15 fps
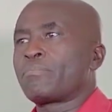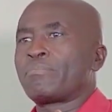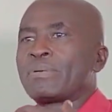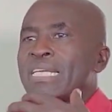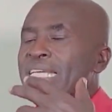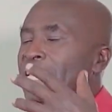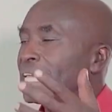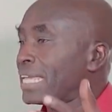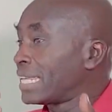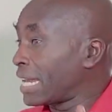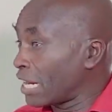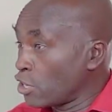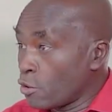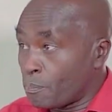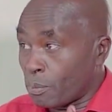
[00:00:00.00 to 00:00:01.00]
bringing in
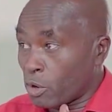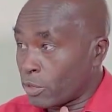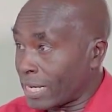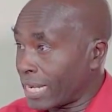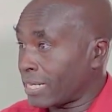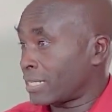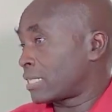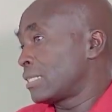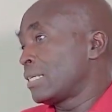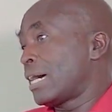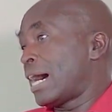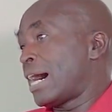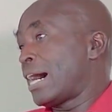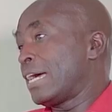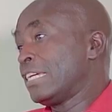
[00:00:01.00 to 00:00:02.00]
a new product
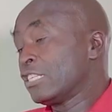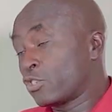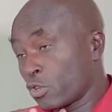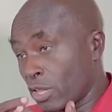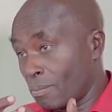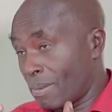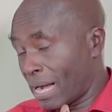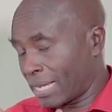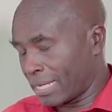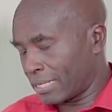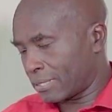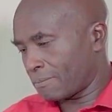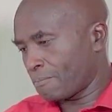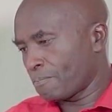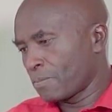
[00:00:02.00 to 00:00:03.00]
into the
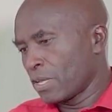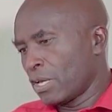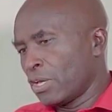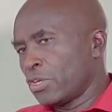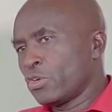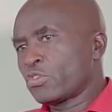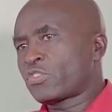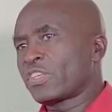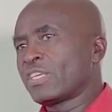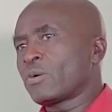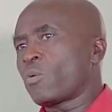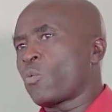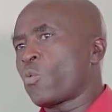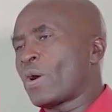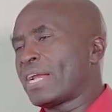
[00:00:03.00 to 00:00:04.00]
market. Okay. You see,
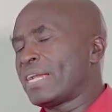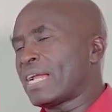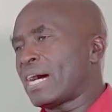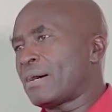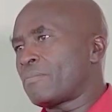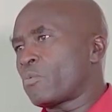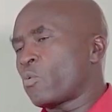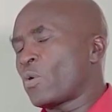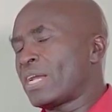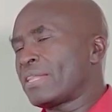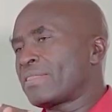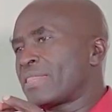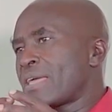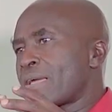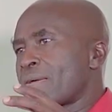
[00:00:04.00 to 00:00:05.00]
when
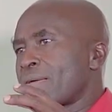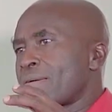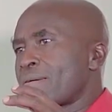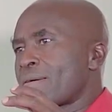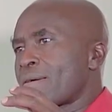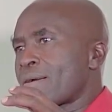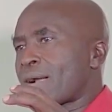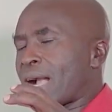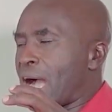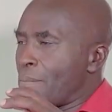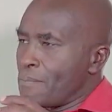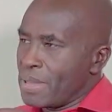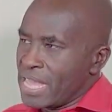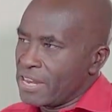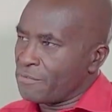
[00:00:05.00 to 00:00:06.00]
they
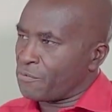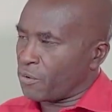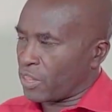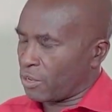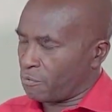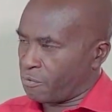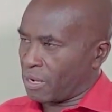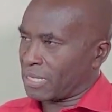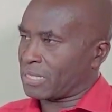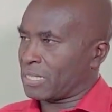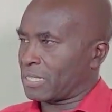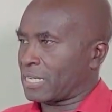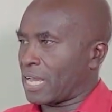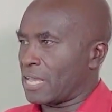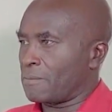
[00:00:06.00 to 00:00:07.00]
come in for the
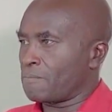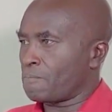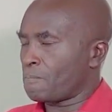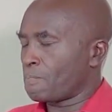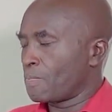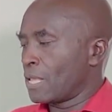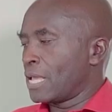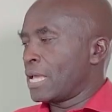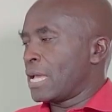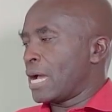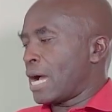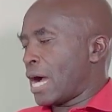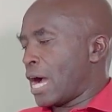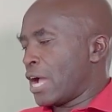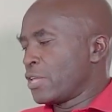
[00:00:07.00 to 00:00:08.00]
first time,
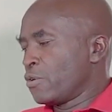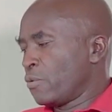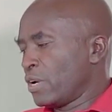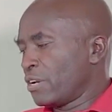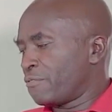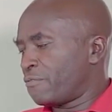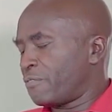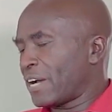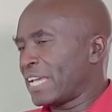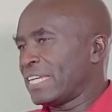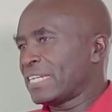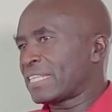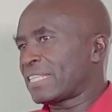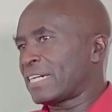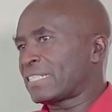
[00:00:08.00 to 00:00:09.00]
you will
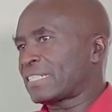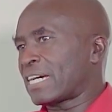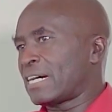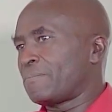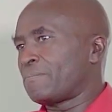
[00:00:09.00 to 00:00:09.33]
find that